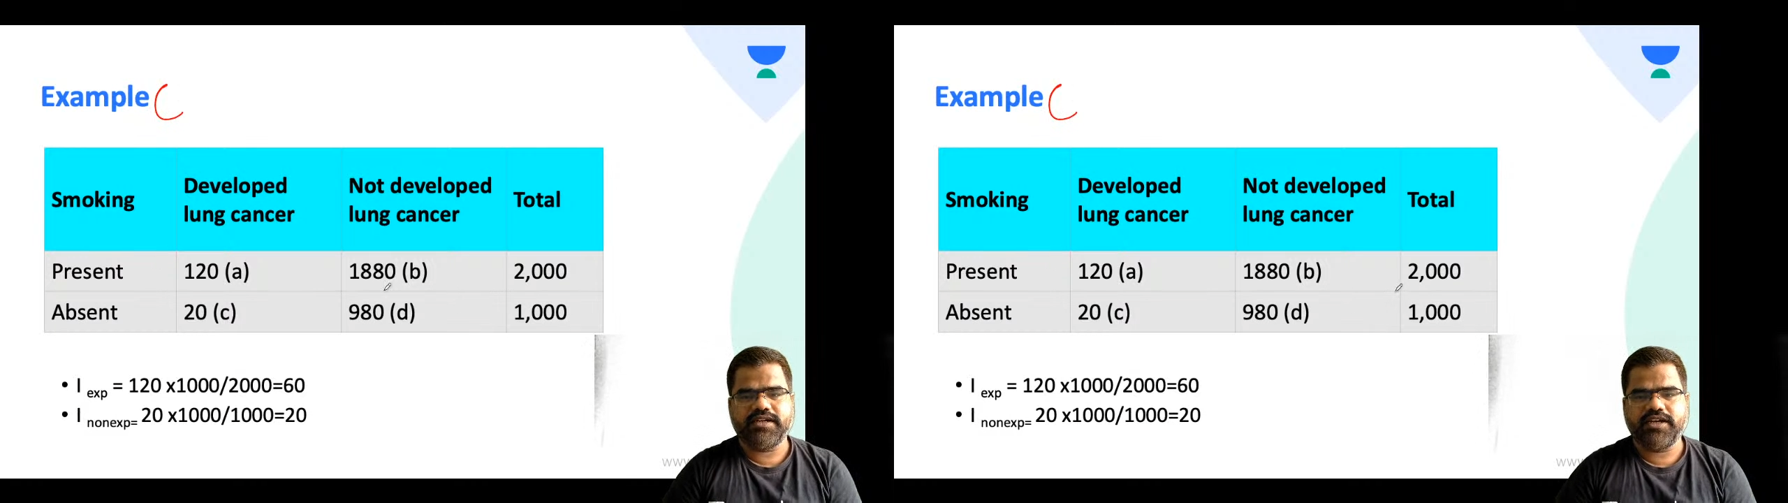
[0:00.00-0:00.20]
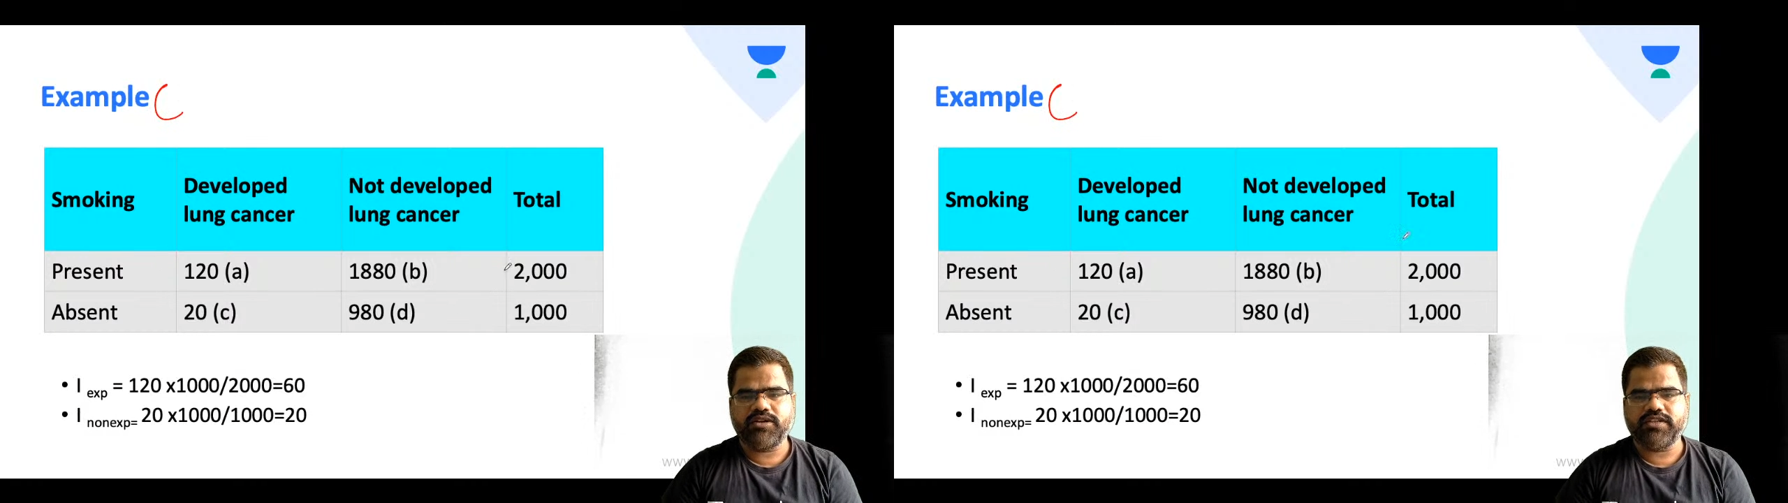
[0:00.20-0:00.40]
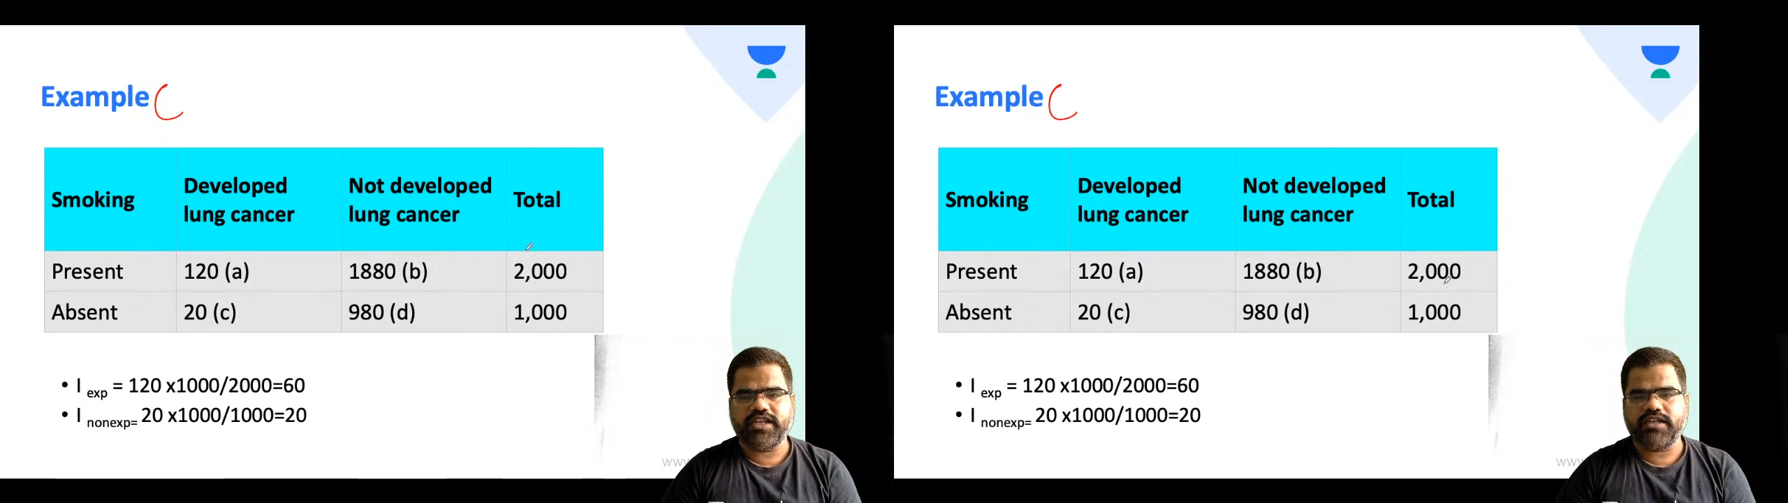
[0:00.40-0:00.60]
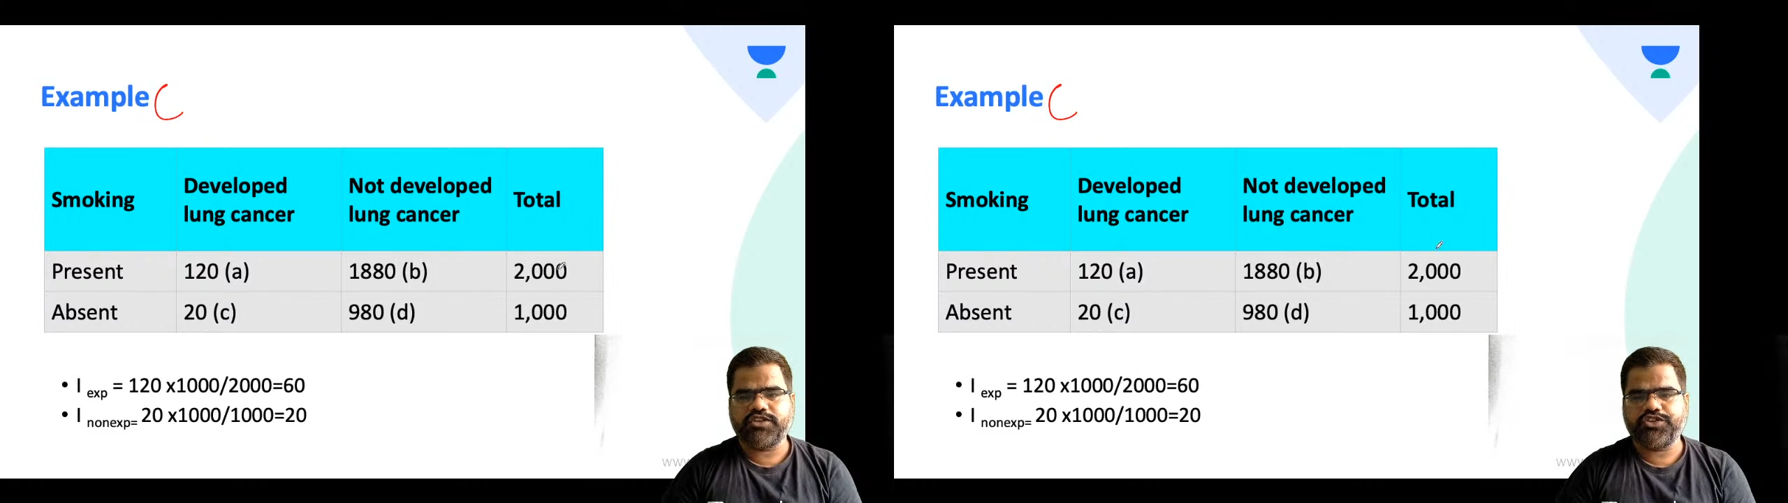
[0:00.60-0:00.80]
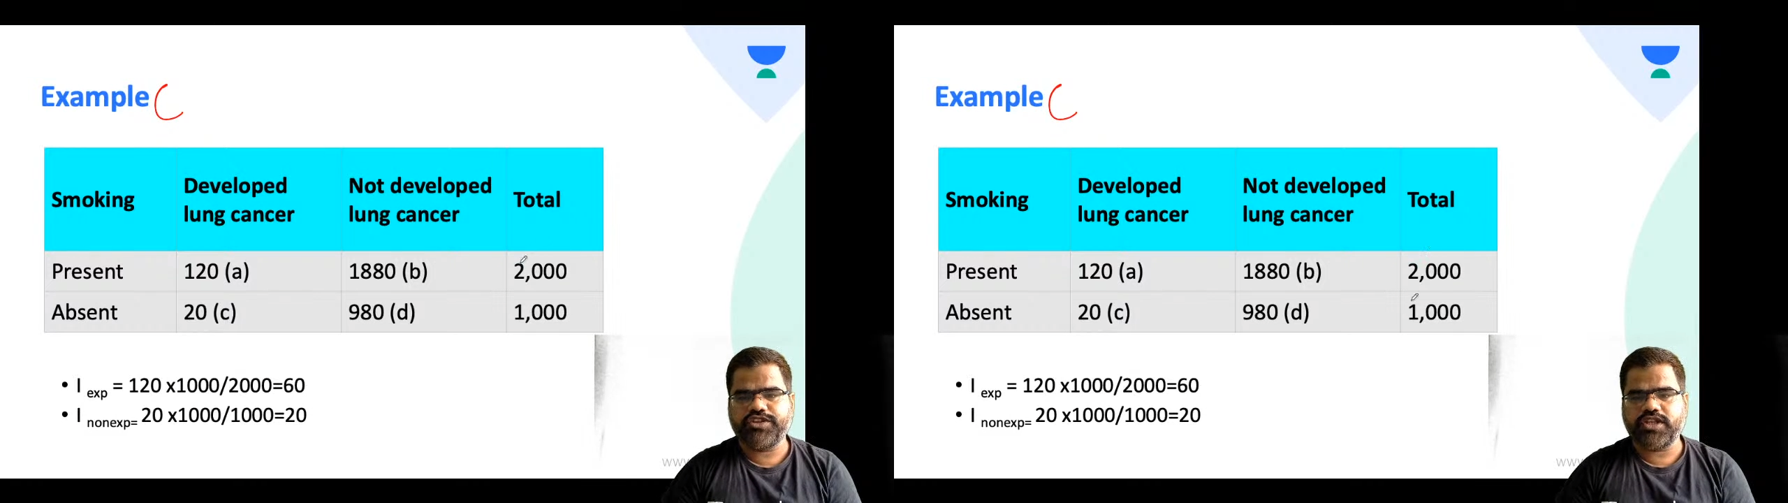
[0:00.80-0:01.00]
There are
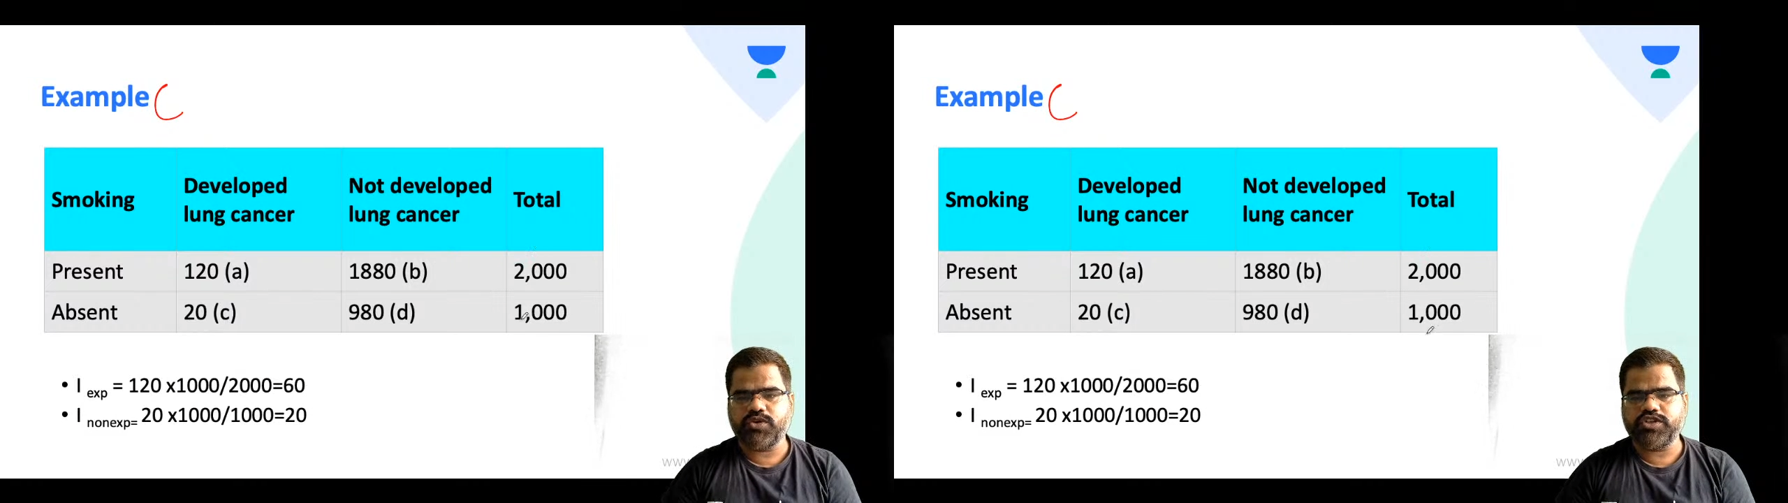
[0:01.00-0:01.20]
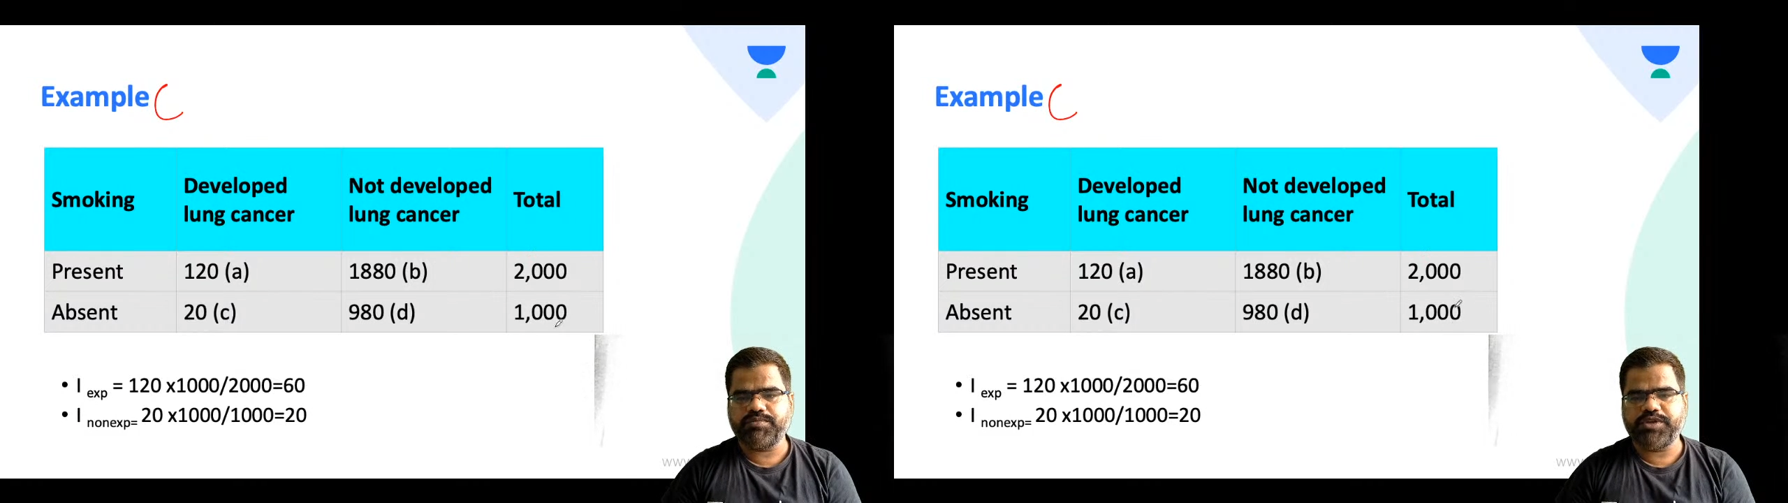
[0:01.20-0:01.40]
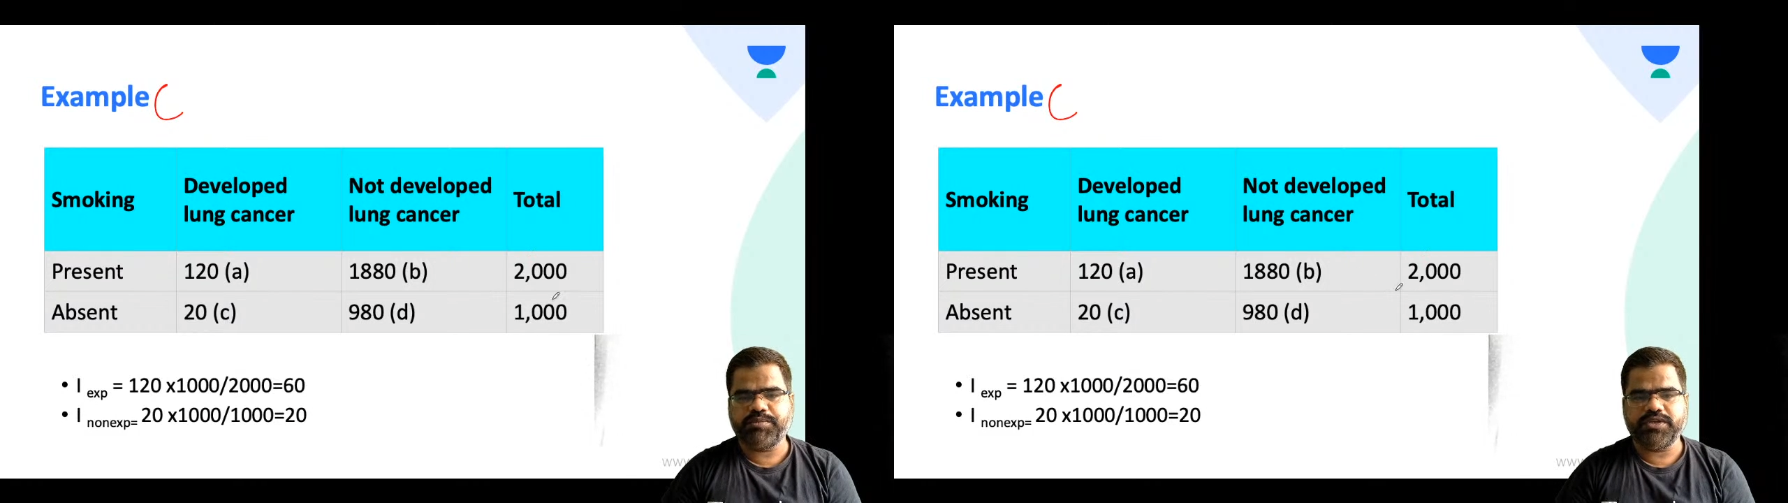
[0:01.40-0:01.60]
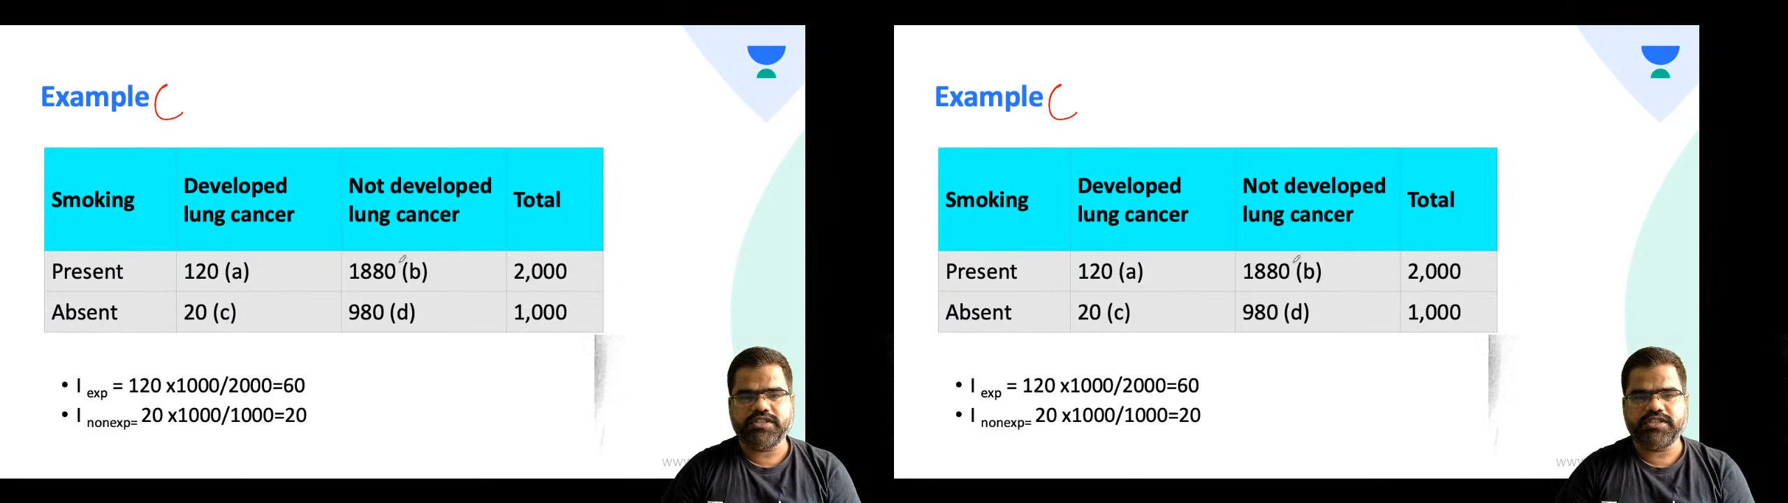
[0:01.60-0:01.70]
3000 people.